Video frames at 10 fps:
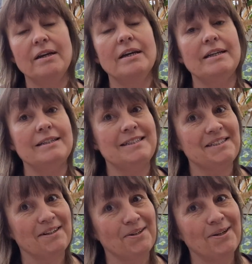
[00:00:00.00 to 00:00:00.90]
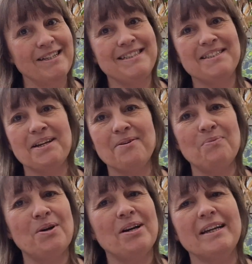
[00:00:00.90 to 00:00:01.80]
He saw his son
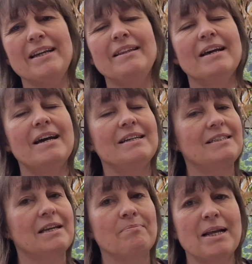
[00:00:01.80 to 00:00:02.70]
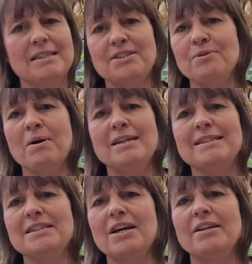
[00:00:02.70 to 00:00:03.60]
working there, said, "Bless you, my
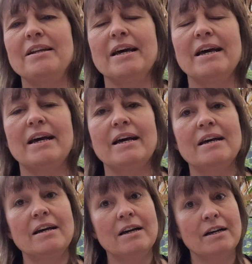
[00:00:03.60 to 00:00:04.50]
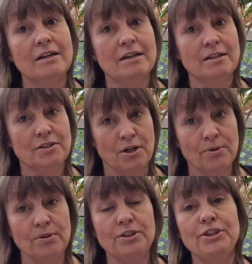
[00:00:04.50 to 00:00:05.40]
son and heir,"
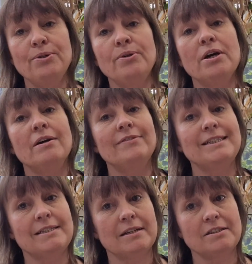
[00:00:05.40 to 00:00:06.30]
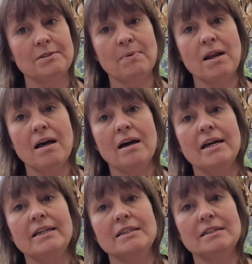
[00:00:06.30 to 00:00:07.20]
told the Duke of his son's
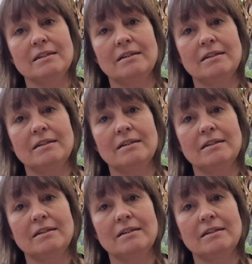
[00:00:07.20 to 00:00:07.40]
plight.